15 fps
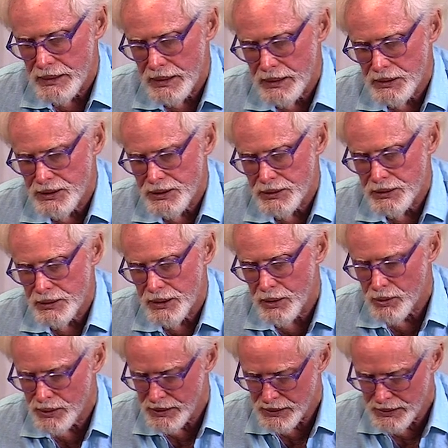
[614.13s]

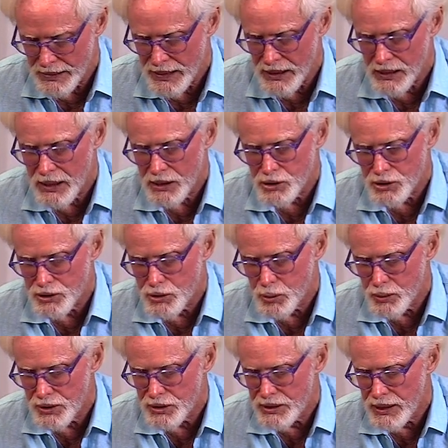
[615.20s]
anteriorly, or actually
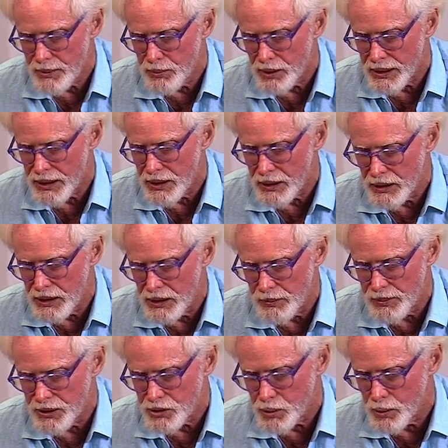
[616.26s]
toward the table and a little
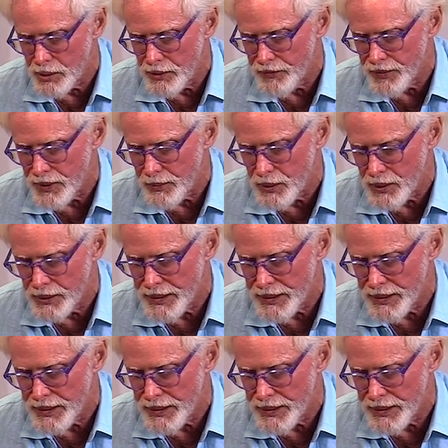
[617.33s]
bit toward the feet, but